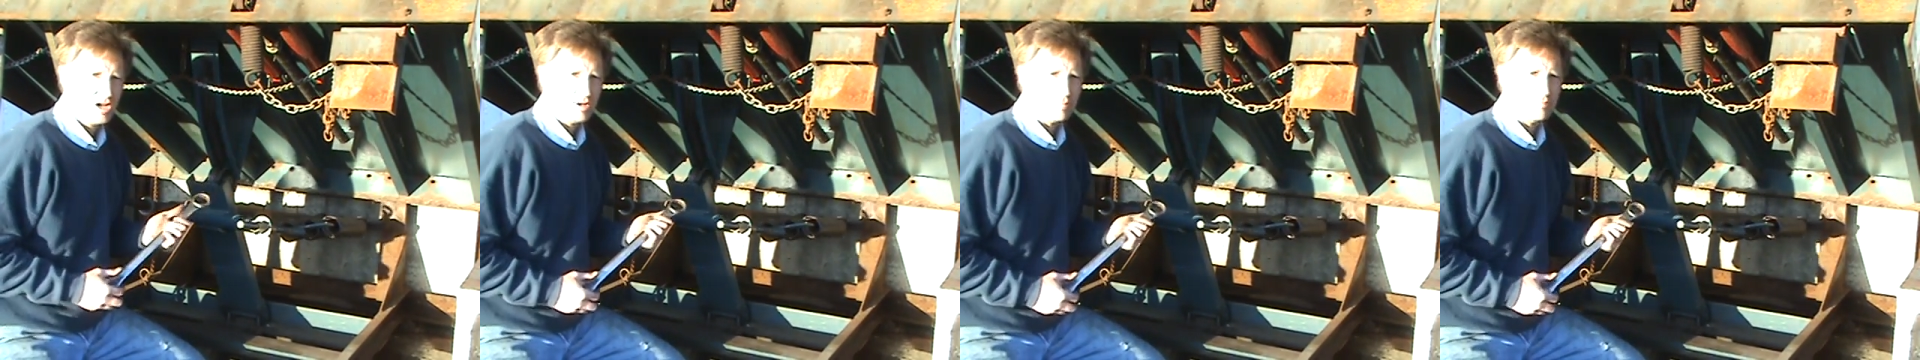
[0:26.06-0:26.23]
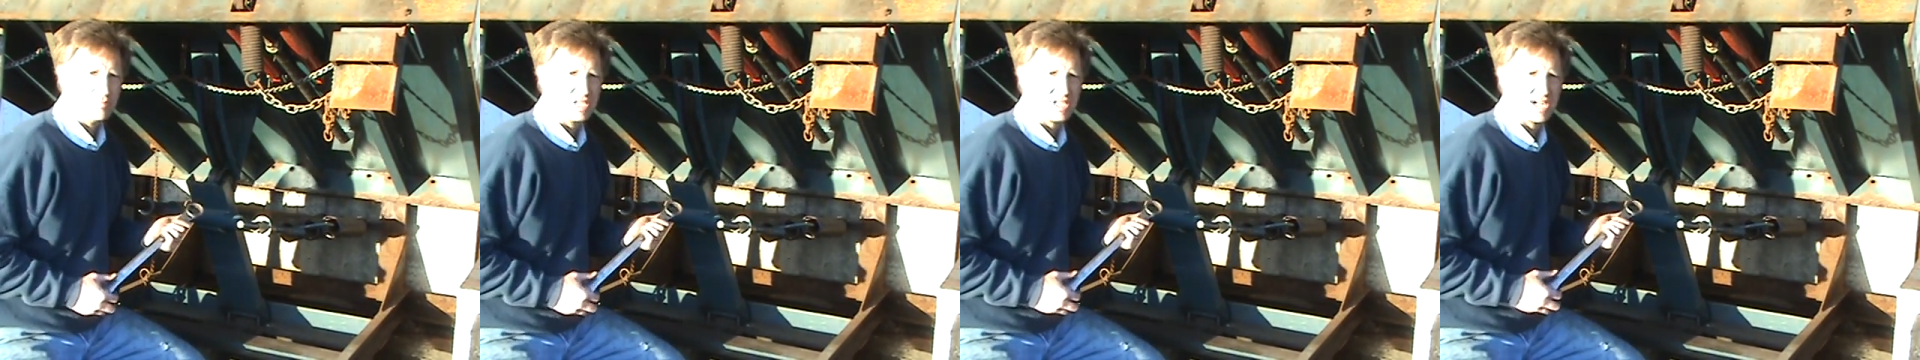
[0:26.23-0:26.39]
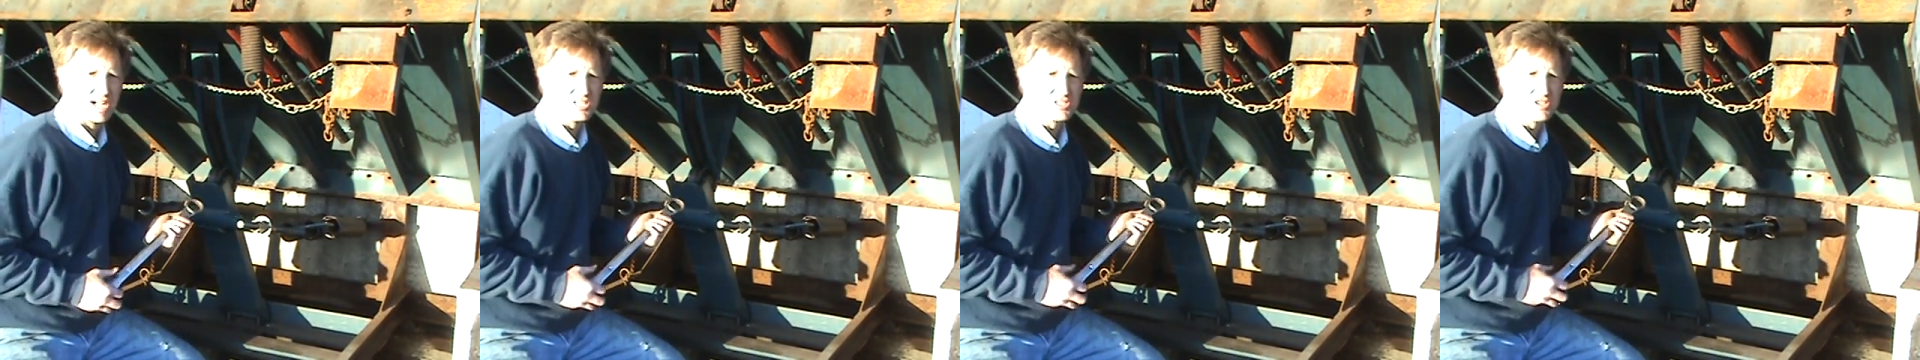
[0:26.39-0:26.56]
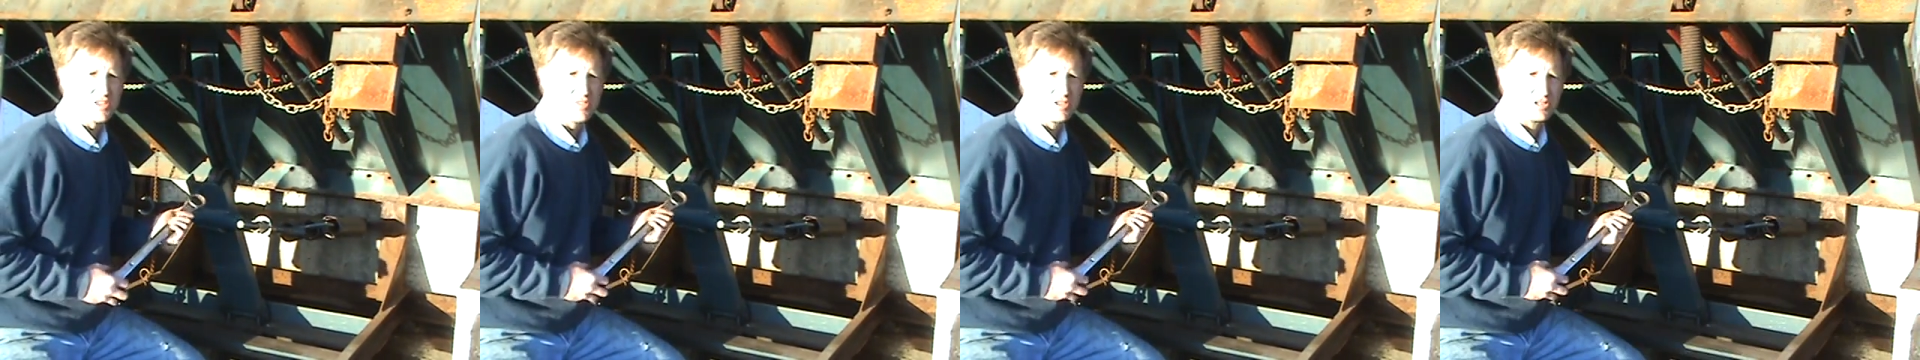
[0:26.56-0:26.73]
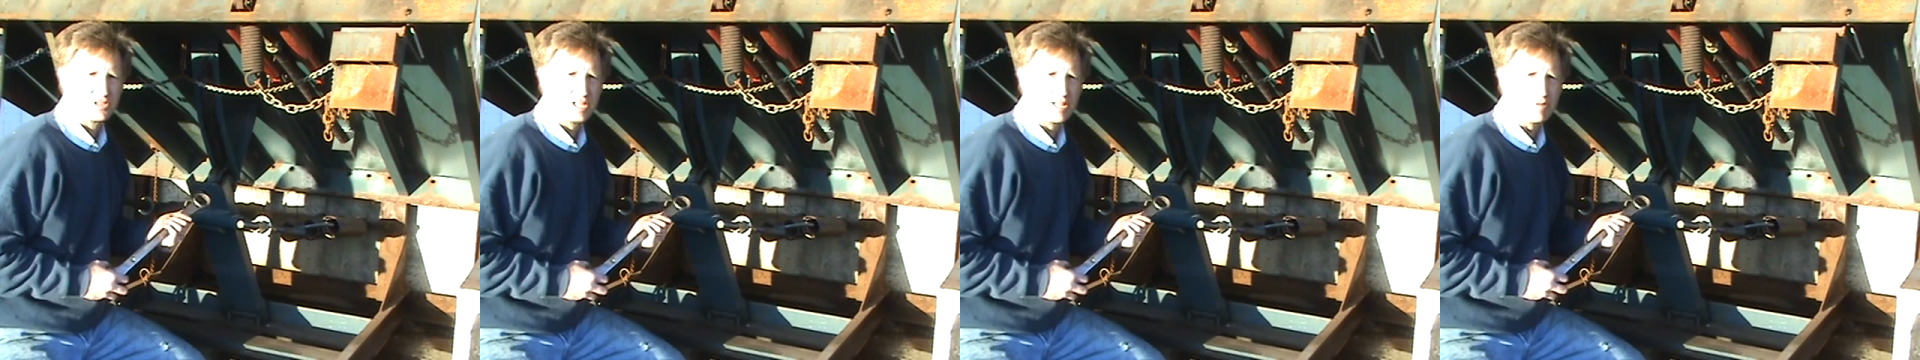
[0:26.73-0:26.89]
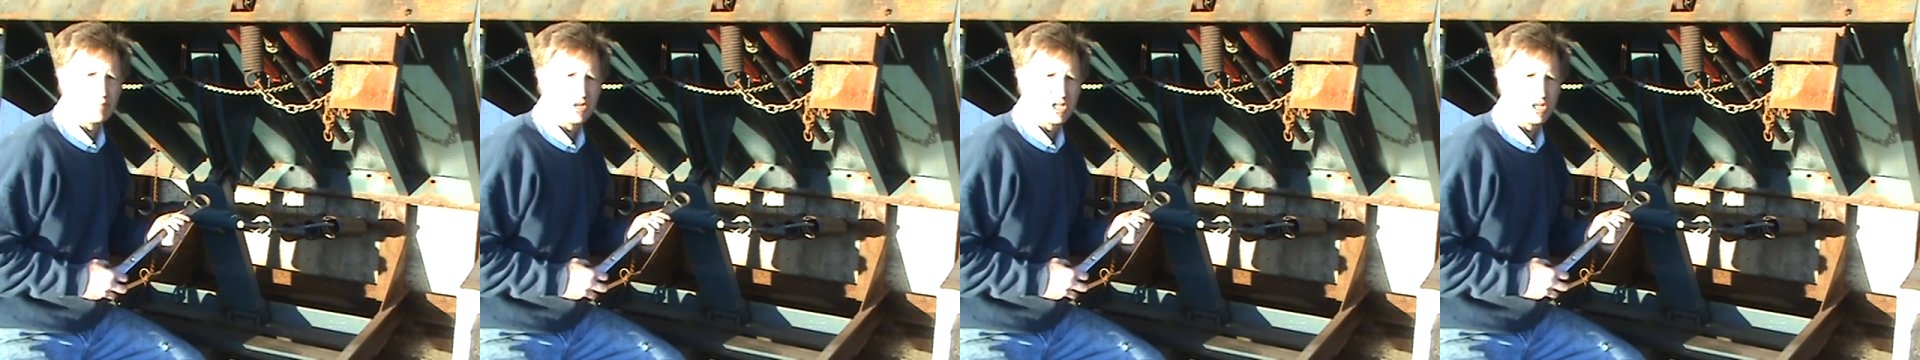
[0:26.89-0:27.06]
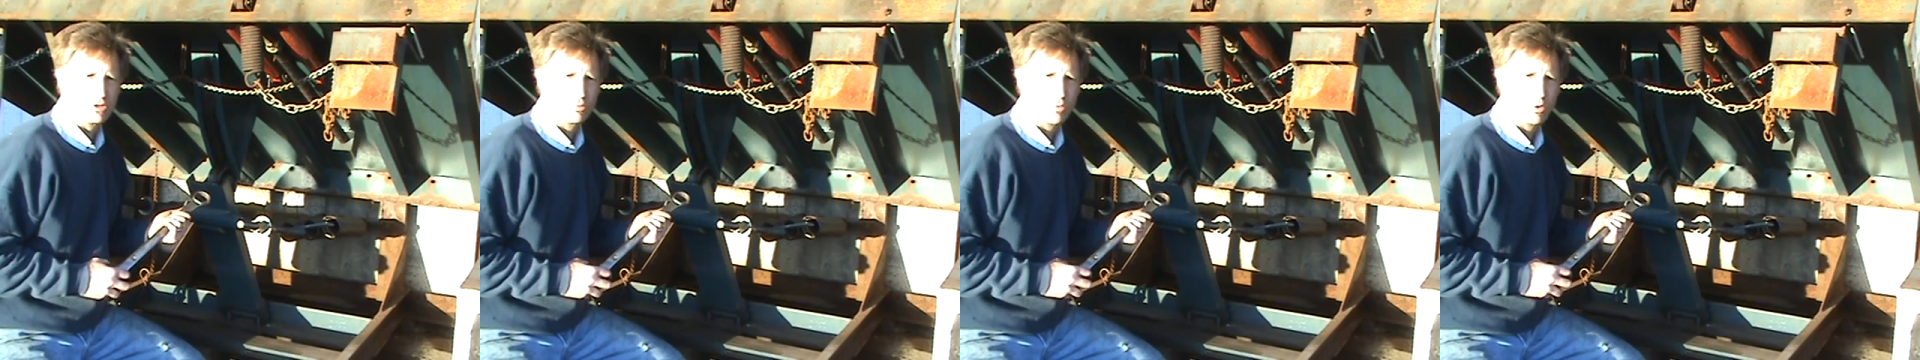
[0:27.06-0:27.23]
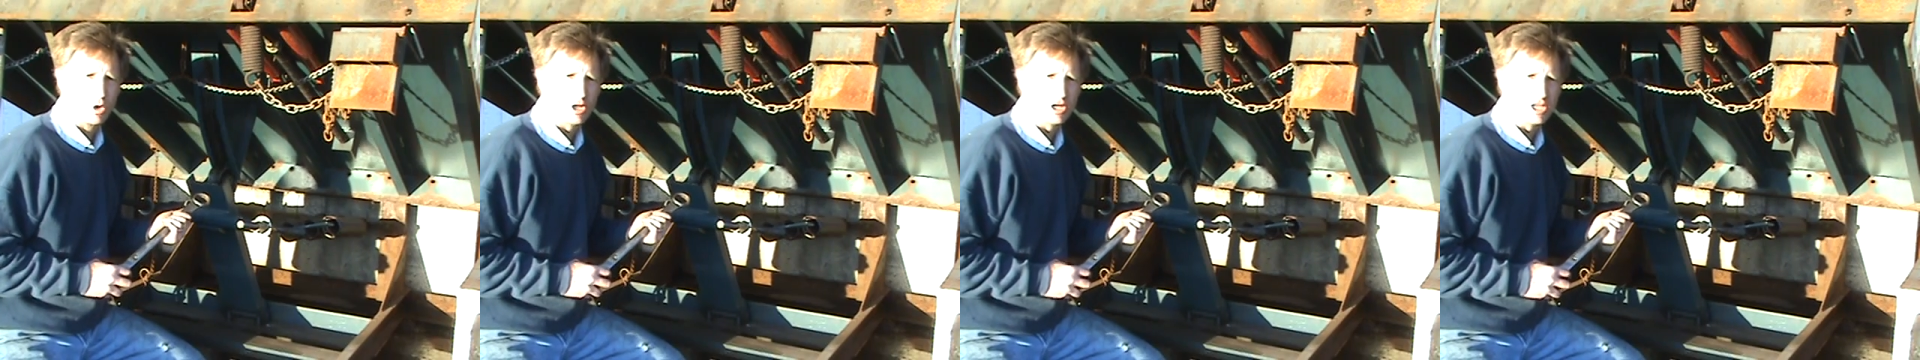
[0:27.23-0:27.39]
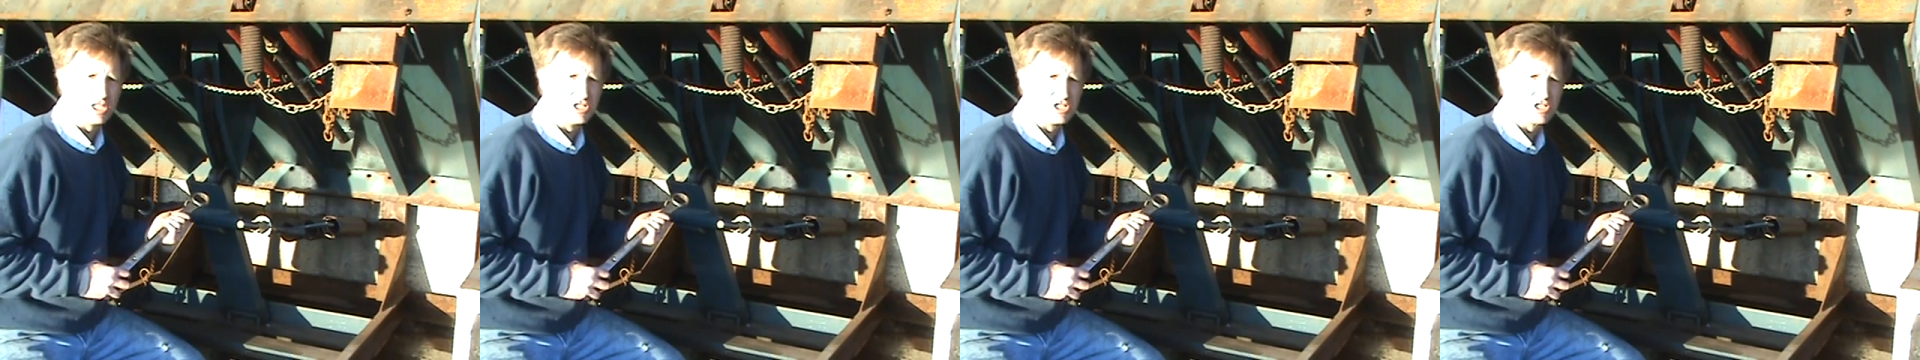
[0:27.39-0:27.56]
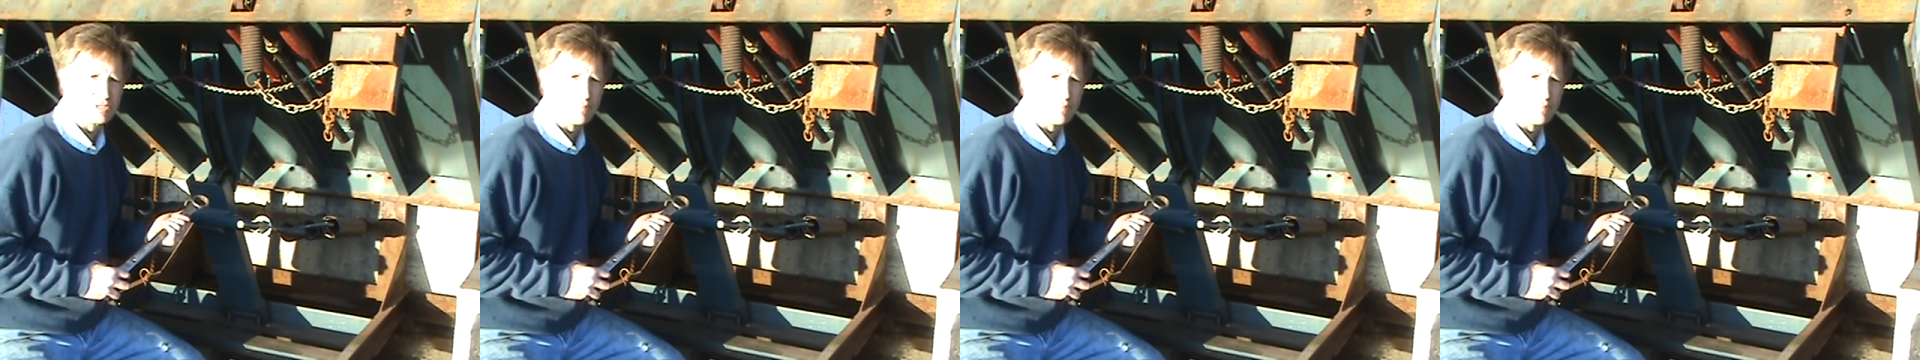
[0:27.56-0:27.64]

Because of the limited working